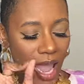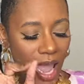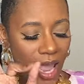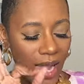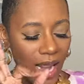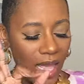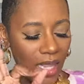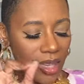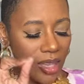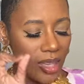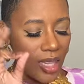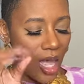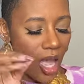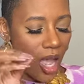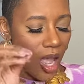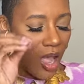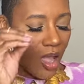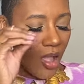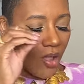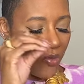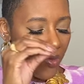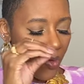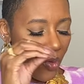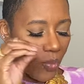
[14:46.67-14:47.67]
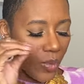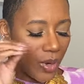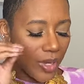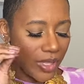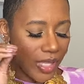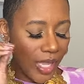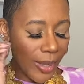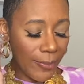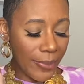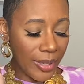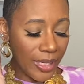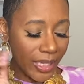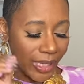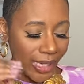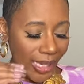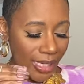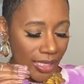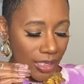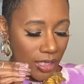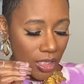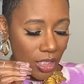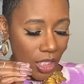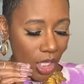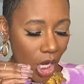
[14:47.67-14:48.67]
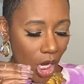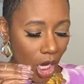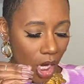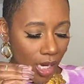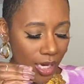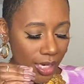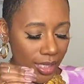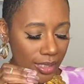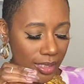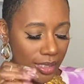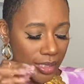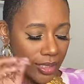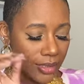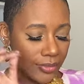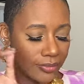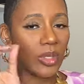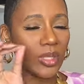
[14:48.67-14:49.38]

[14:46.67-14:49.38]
And I love where they place the hearts.